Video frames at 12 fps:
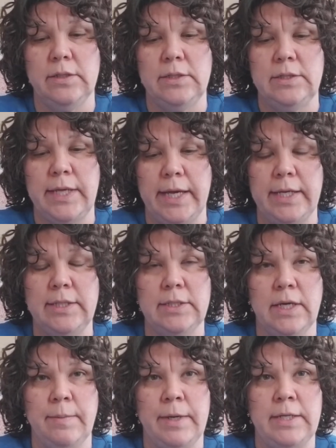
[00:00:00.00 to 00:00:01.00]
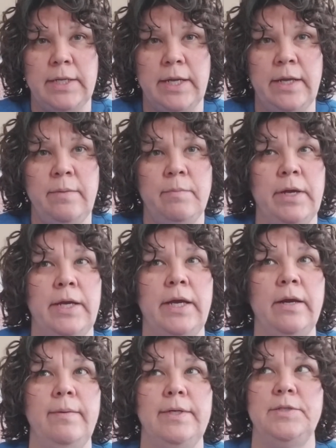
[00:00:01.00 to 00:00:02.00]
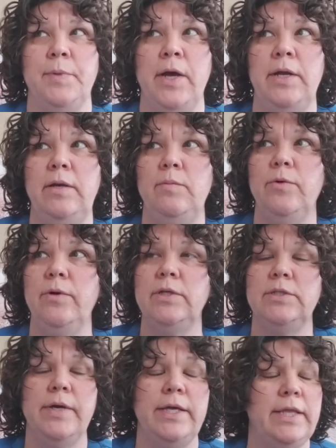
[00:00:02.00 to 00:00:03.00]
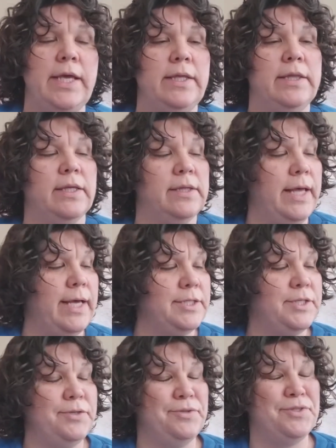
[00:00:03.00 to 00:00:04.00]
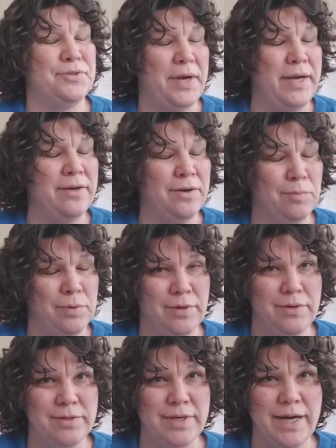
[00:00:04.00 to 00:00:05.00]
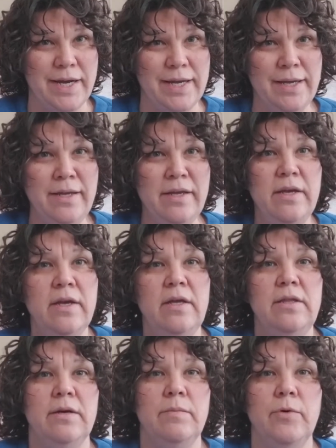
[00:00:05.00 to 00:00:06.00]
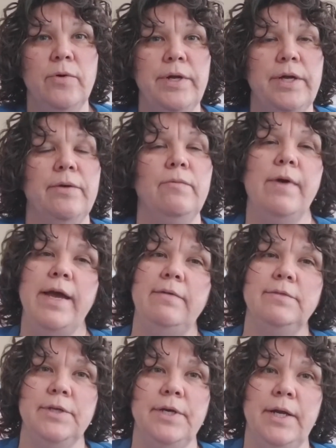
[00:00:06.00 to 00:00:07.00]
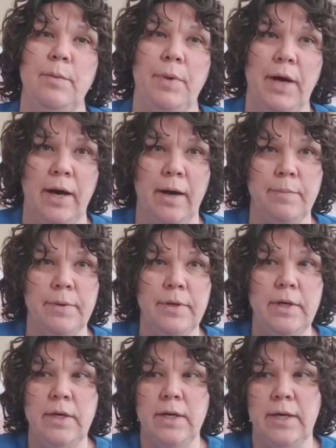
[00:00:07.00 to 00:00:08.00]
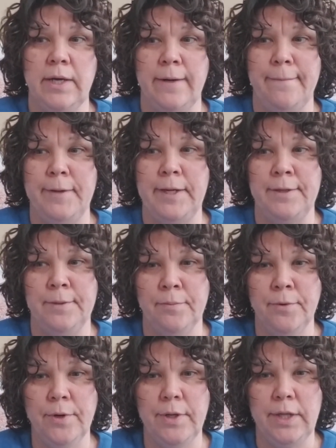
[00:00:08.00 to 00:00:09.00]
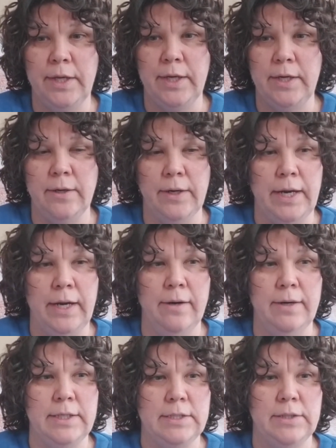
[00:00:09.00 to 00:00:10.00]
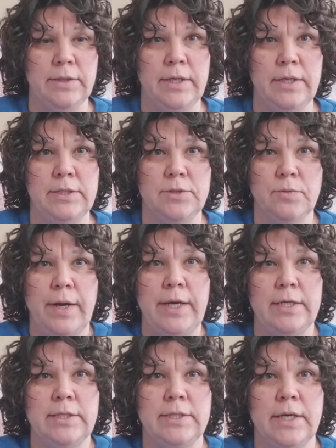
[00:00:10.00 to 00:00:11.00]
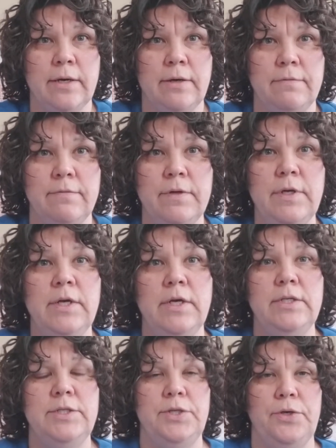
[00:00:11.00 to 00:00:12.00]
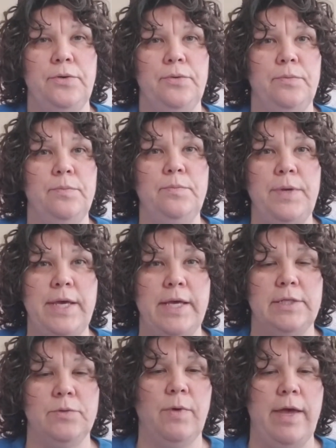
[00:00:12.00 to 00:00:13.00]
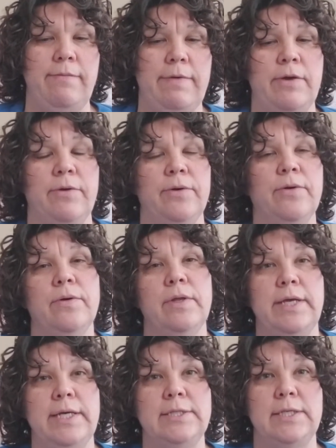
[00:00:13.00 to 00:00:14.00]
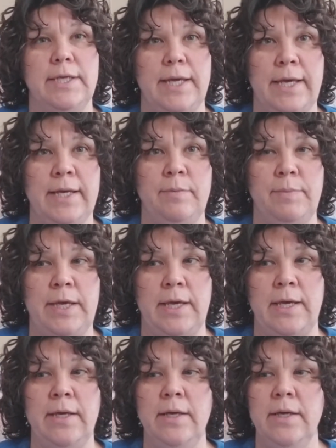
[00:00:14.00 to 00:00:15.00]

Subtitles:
second time I did it, my hair responded more. So I think the less you straighten or blow dry, the more your waves are gonna pop. And the more your hair is gonna train itself to be as wavy or curly as it can be.